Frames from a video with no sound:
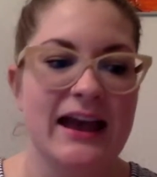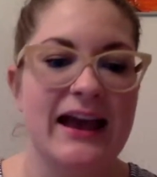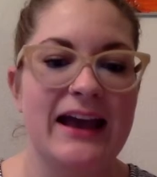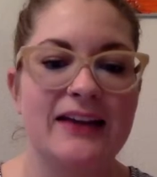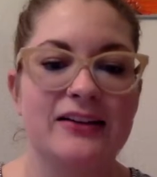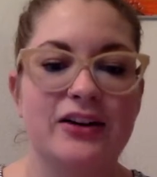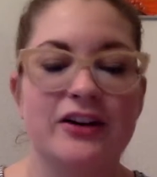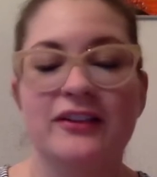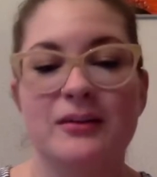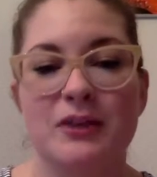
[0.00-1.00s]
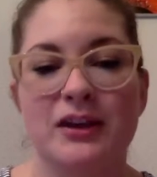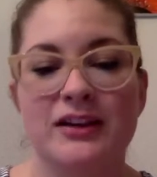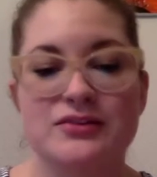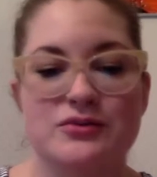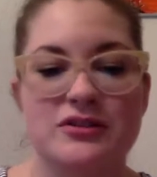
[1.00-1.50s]
And currently I'm
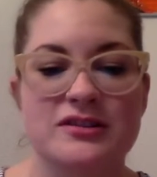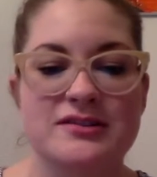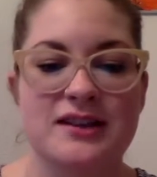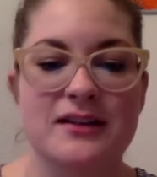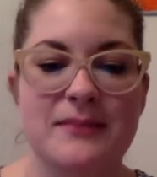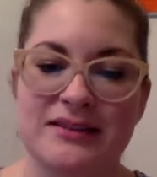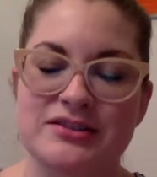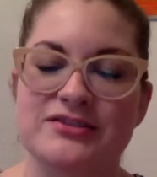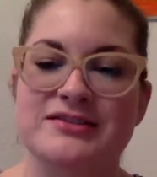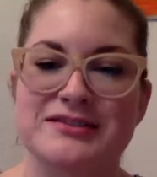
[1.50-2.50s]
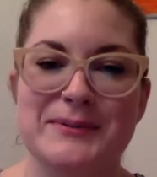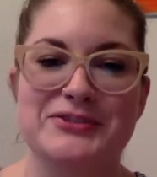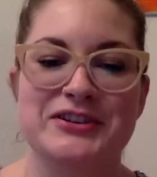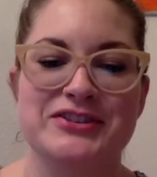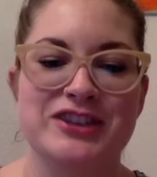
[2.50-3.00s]
working towards a master's in
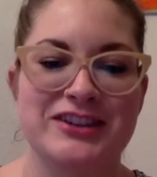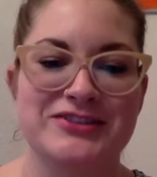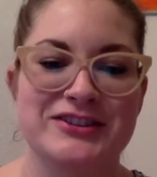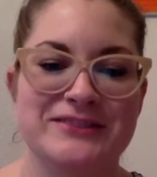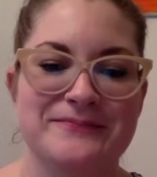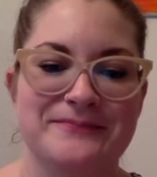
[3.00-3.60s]
special education.